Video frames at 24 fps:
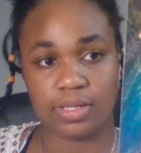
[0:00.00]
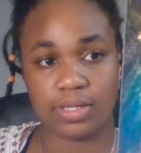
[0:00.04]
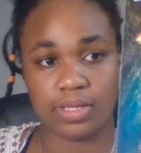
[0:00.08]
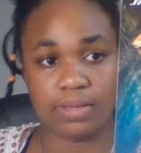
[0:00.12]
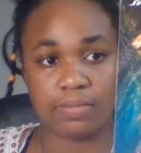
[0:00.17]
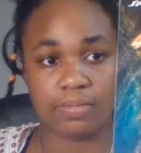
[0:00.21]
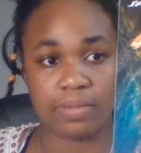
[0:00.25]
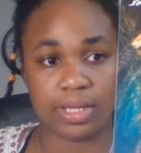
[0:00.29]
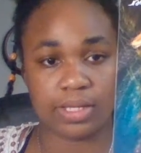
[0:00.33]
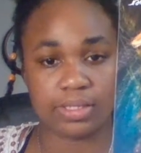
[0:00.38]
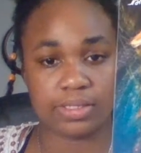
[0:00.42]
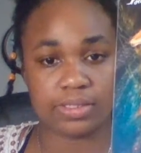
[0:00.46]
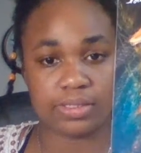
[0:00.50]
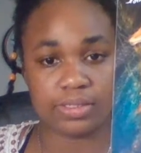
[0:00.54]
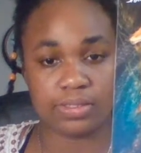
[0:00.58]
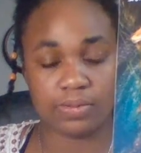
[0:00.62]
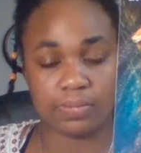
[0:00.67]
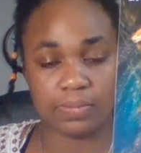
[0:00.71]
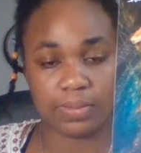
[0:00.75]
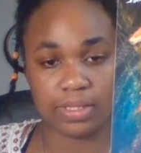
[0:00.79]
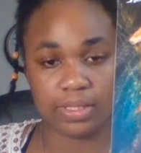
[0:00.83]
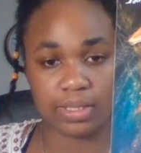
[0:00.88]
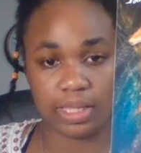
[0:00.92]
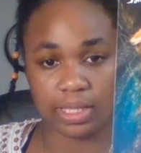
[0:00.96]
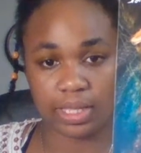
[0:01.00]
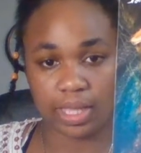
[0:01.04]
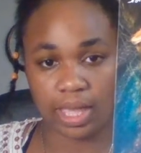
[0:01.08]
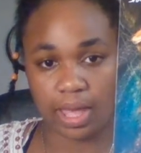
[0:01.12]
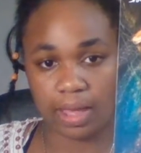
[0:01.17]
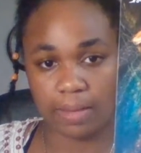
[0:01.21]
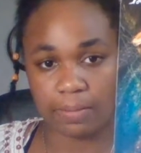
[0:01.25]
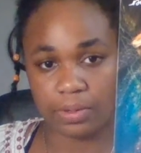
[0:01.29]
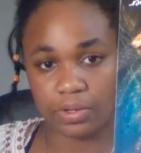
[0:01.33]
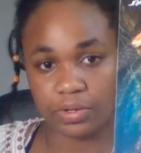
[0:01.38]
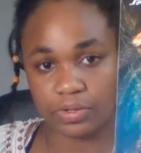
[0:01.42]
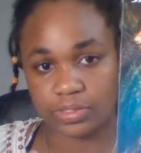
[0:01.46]
It might still be like a
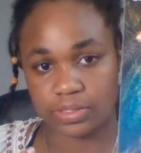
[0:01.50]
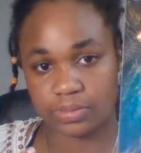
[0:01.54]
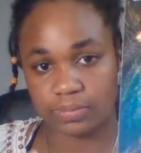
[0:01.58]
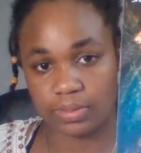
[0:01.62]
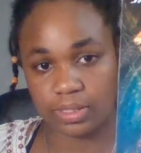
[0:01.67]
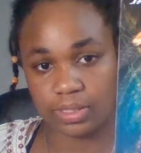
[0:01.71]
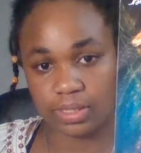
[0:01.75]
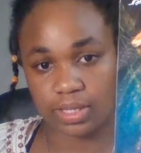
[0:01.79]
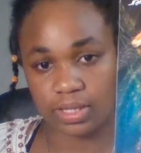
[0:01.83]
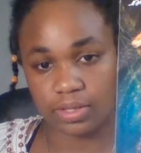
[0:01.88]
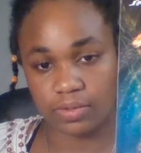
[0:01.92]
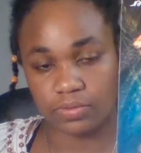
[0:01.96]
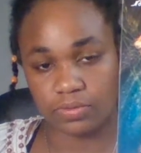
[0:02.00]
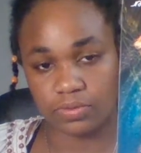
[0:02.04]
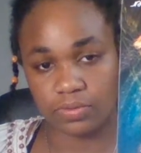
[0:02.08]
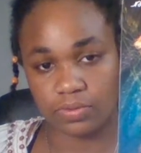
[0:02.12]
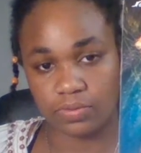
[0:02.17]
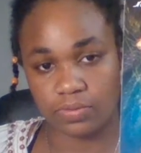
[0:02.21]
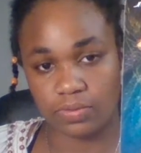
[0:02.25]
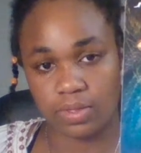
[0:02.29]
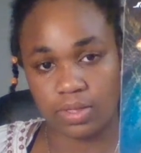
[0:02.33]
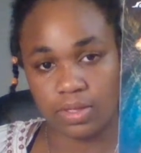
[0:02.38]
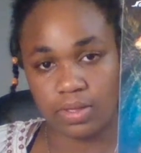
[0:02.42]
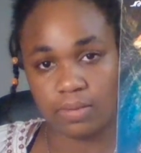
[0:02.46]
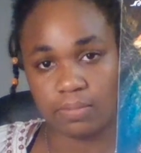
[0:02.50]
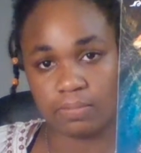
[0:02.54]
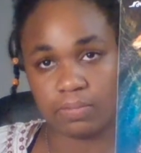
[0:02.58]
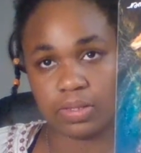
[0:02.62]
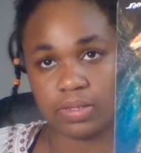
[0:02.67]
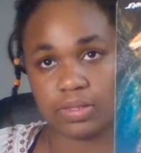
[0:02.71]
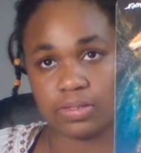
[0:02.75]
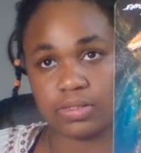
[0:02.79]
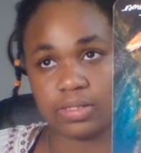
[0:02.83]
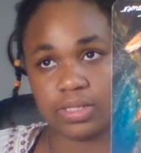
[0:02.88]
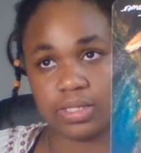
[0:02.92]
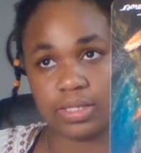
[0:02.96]
habit or something they go through,
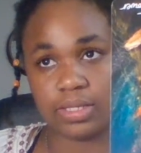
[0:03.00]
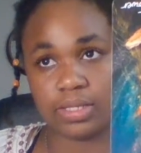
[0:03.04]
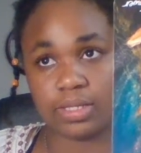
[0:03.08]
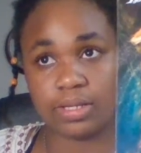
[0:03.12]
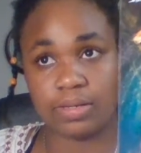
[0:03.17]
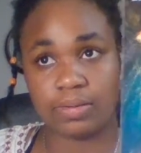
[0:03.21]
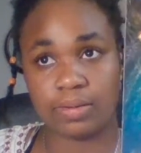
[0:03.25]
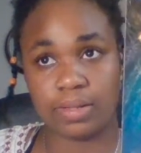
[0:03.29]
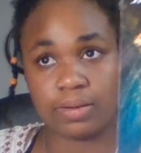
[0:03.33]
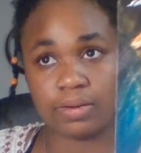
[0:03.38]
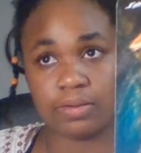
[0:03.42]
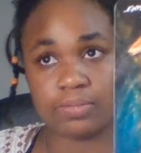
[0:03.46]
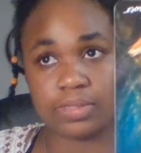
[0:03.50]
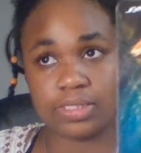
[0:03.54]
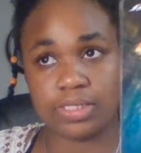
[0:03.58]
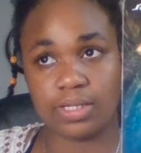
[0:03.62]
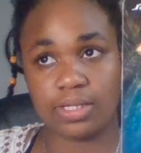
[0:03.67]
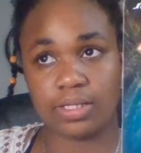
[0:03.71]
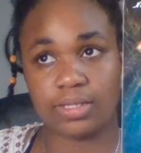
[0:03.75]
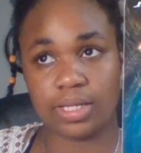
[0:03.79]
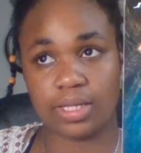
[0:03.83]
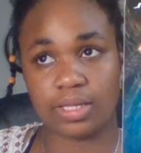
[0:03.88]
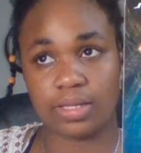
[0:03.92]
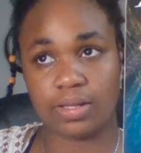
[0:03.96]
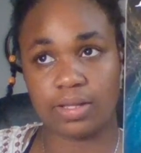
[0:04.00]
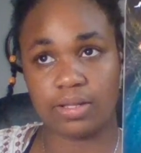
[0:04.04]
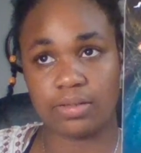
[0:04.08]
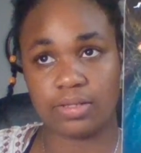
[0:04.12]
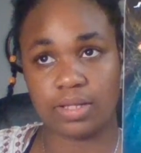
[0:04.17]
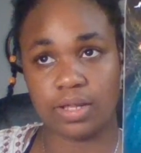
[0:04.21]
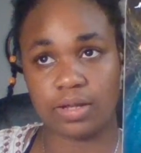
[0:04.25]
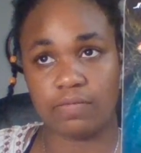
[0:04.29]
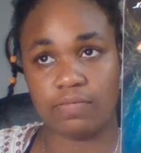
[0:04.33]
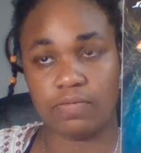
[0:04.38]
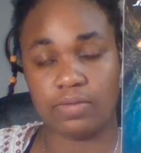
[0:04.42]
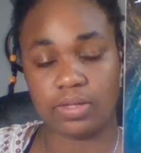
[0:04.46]
but and I'm seeing like a
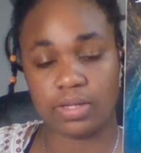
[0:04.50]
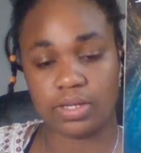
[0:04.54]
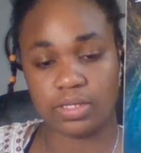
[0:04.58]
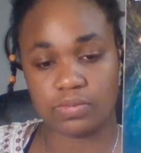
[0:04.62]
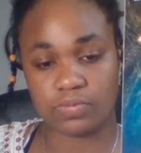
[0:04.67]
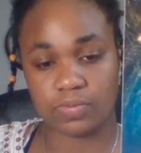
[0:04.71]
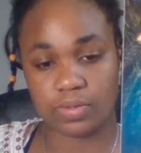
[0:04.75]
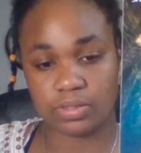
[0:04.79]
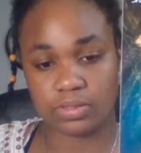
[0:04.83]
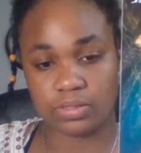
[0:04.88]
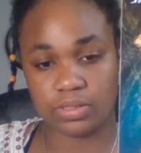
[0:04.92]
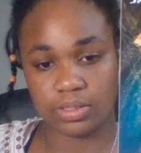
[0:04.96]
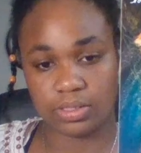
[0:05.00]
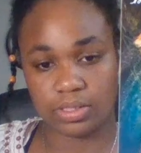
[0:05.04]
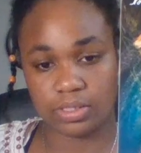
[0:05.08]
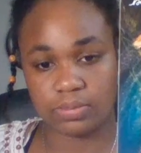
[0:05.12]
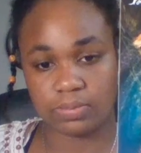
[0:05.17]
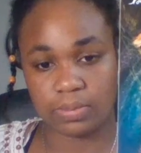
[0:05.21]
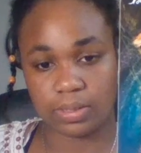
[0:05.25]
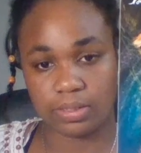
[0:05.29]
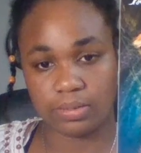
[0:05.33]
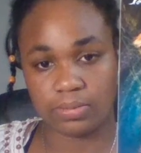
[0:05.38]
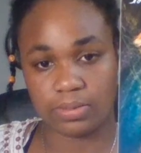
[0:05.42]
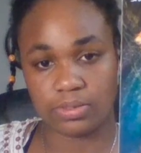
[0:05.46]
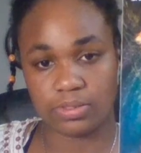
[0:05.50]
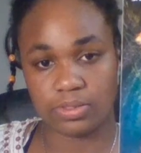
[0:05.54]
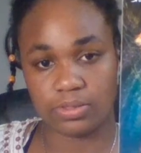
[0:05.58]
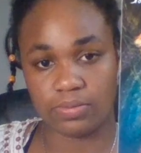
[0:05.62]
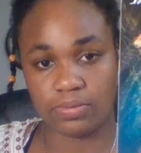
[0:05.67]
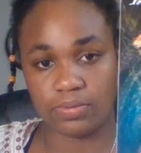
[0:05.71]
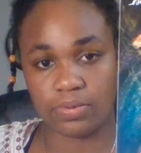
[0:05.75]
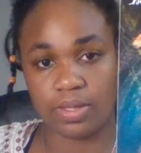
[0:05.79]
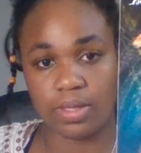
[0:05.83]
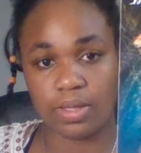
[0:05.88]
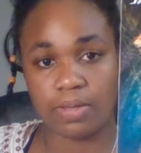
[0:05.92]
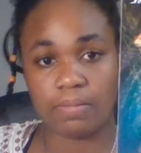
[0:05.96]
lot of you guys watching this, palm number
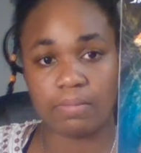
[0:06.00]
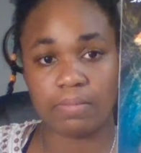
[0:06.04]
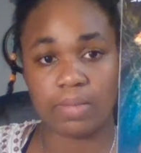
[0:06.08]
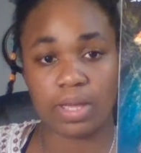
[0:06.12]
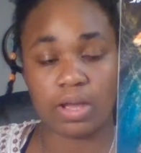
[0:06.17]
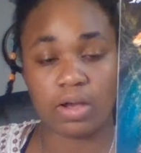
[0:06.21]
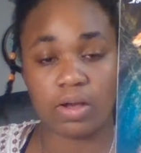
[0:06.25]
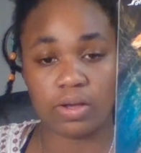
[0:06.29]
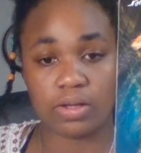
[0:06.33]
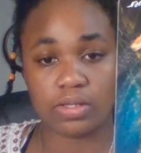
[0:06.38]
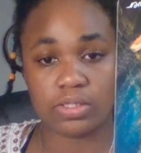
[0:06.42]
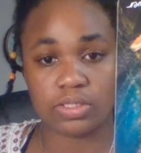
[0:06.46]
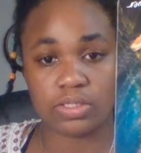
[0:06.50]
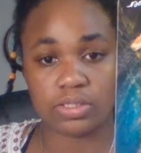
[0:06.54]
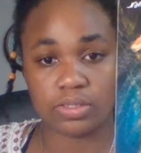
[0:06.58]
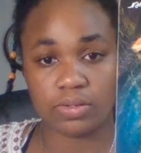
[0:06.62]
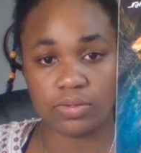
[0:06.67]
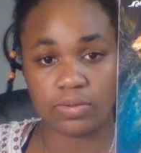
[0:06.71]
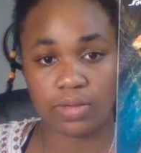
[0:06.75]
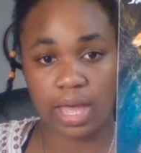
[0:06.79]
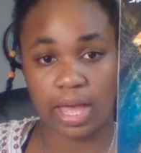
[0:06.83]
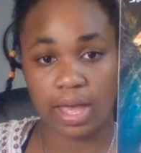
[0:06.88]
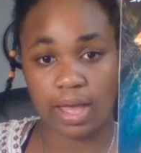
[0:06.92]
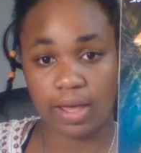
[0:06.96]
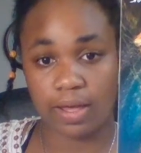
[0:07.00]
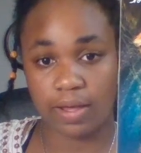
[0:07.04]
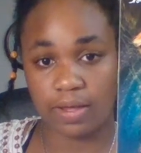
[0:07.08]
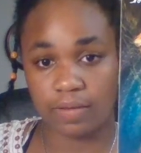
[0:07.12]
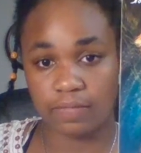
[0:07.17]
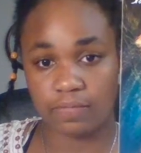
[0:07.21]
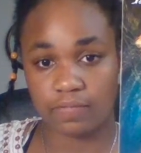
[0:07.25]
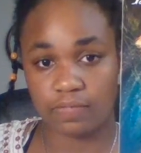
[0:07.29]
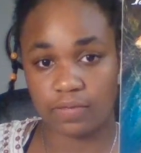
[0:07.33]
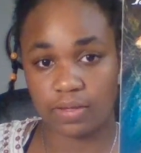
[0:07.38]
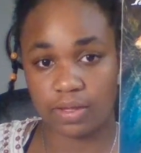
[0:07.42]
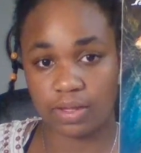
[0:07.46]
2, might also
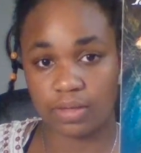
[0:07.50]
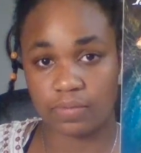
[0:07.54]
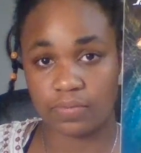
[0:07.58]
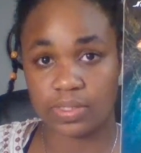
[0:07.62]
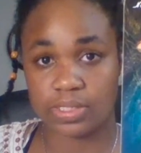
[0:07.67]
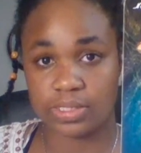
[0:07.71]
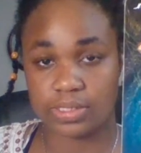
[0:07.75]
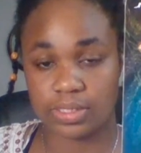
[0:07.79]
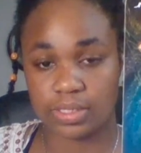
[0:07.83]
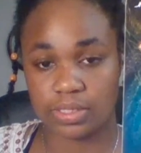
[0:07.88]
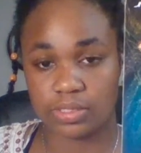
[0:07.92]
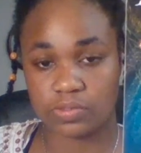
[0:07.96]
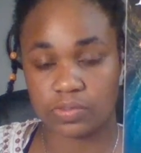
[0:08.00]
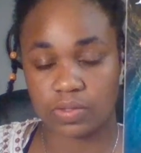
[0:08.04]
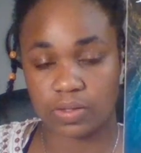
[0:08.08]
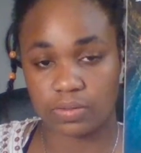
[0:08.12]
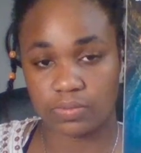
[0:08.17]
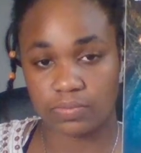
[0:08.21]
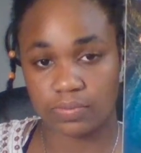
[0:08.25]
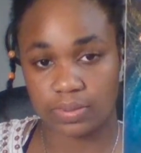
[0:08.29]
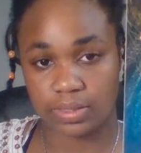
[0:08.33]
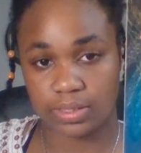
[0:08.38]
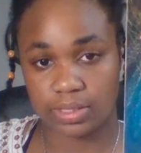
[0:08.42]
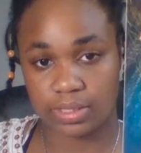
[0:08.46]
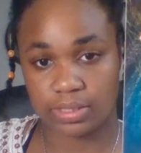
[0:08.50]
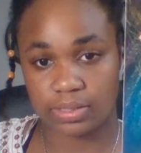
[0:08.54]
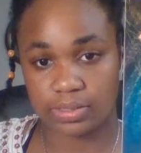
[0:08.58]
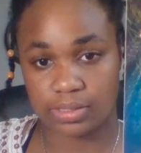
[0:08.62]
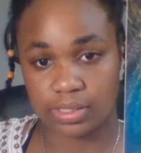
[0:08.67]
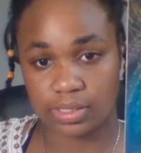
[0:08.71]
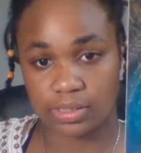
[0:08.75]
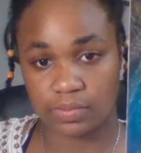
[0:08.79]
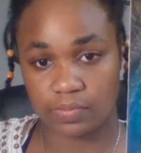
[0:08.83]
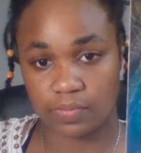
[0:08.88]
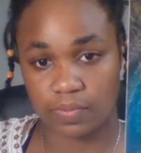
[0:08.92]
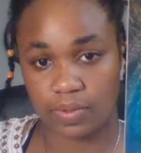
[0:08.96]
have recently struggled with this
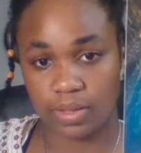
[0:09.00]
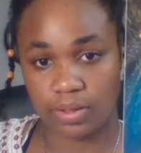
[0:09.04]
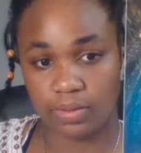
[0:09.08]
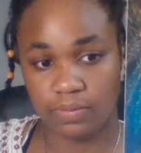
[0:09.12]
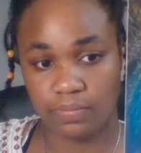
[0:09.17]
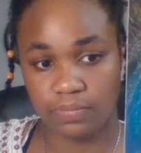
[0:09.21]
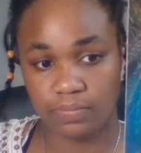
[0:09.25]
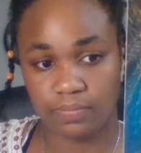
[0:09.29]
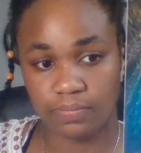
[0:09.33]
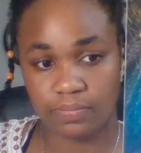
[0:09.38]
as well.